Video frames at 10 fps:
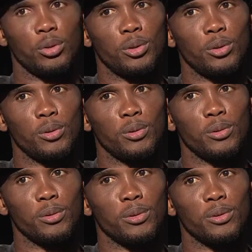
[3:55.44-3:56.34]
There were
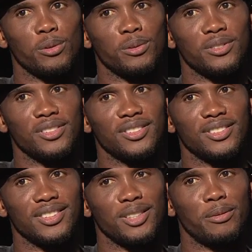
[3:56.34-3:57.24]
days where we
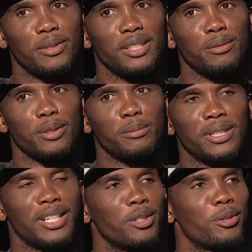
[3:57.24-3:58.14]
actually were trying to
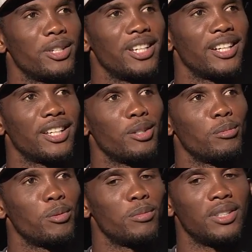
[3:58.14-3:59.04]
calculate the
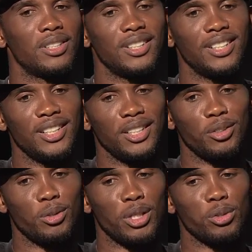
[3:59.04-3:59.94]
very moments to
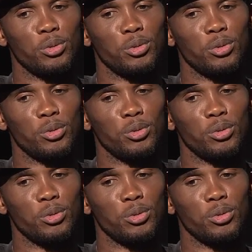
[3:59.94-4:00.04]
eat,